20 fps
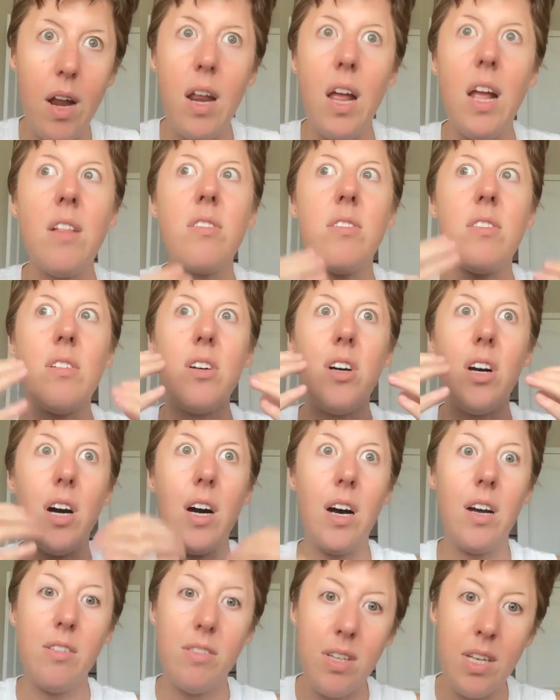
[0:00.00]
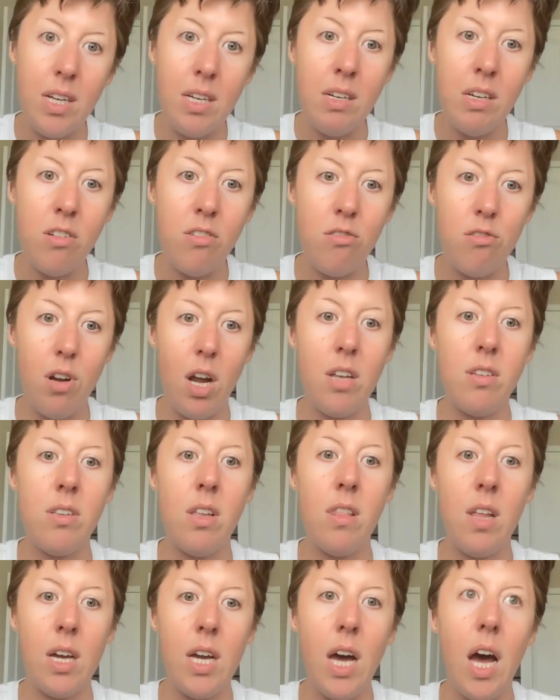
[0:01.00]
It's causing distress in
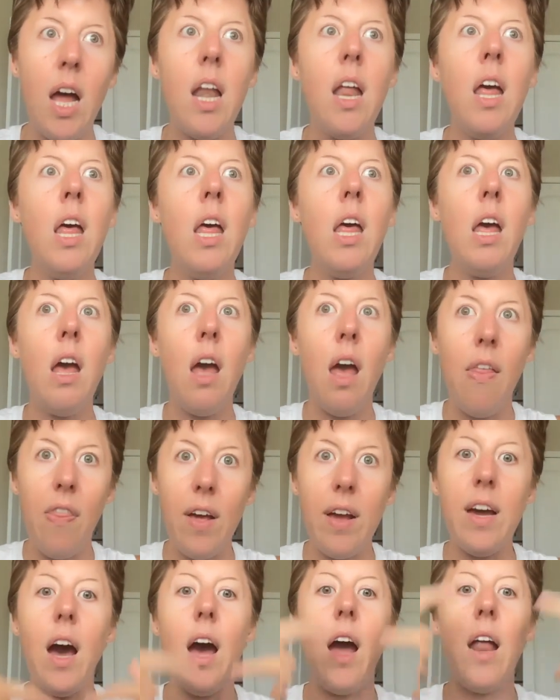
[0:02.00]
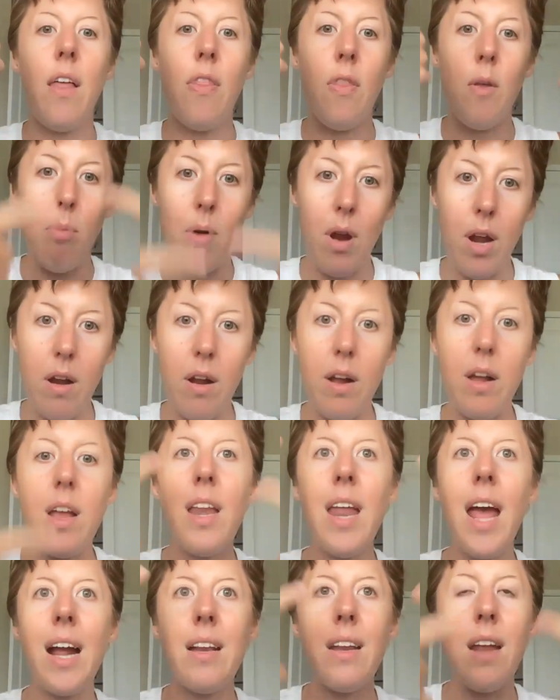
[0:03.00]
the gut, and the gut and the brain are
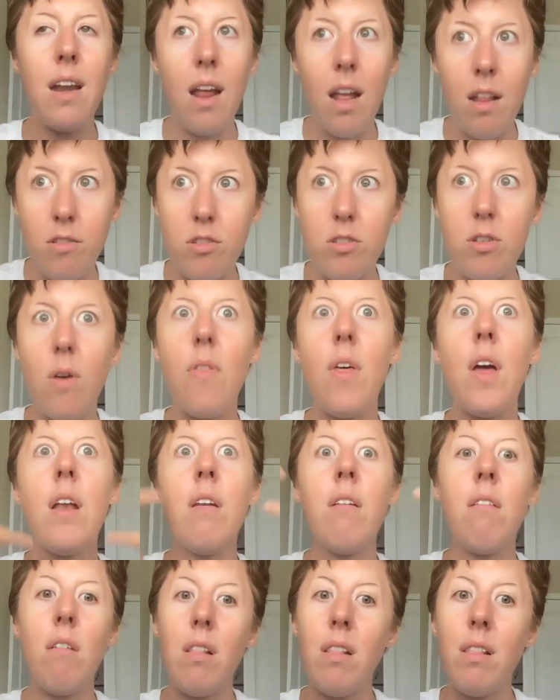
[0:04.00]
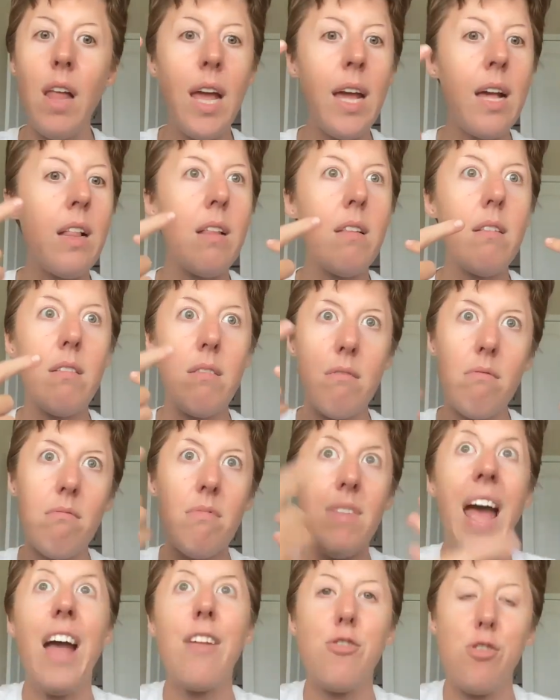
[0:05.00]
connected. And so then, like
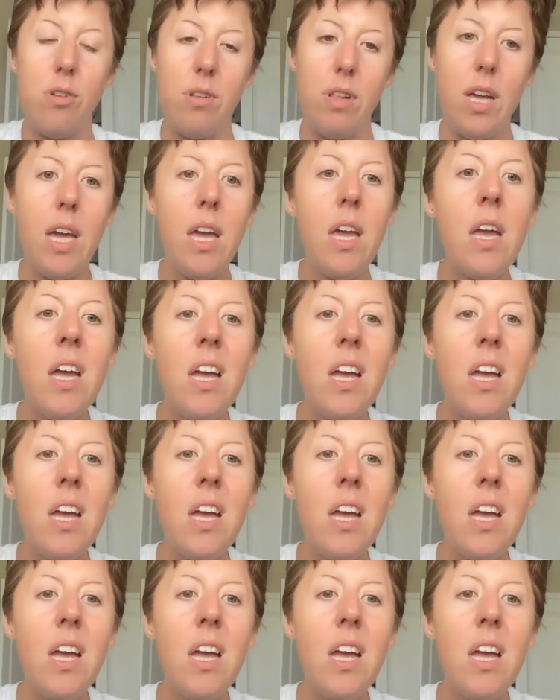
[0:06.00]
naturally,